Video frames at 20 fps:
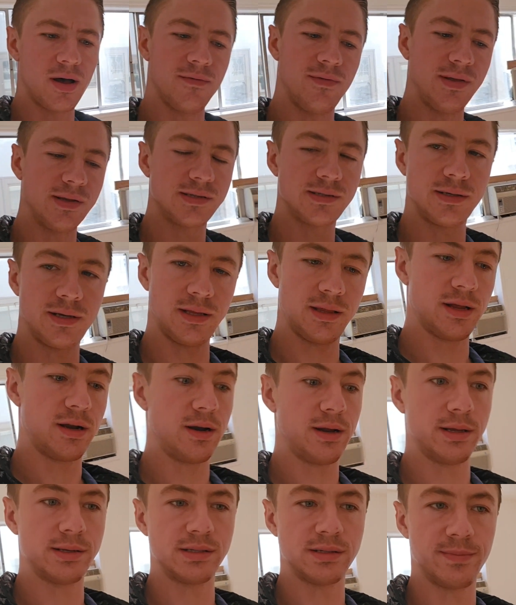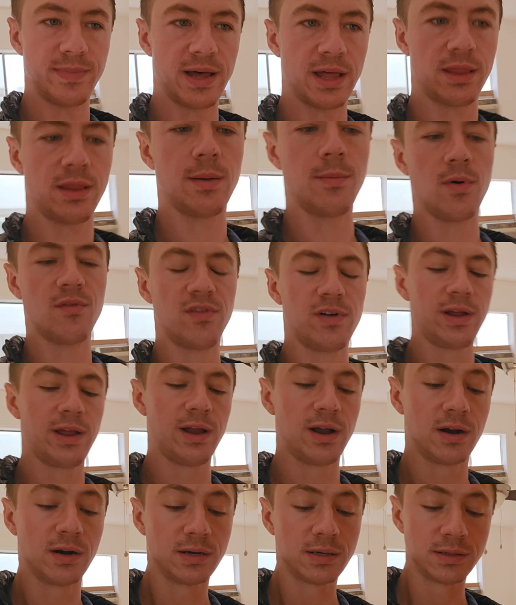obviously there is a bathtub over
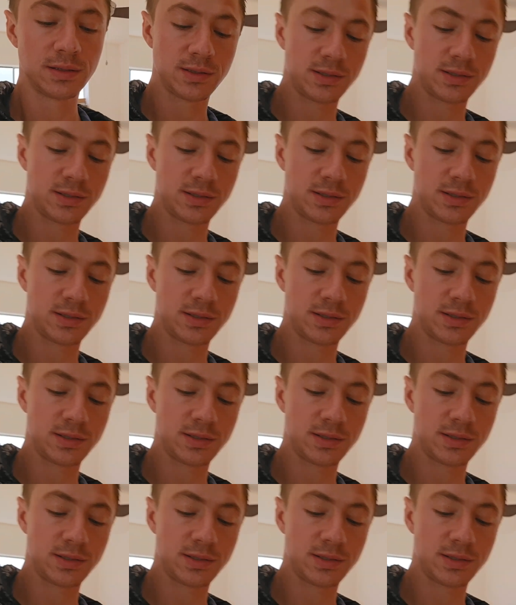here.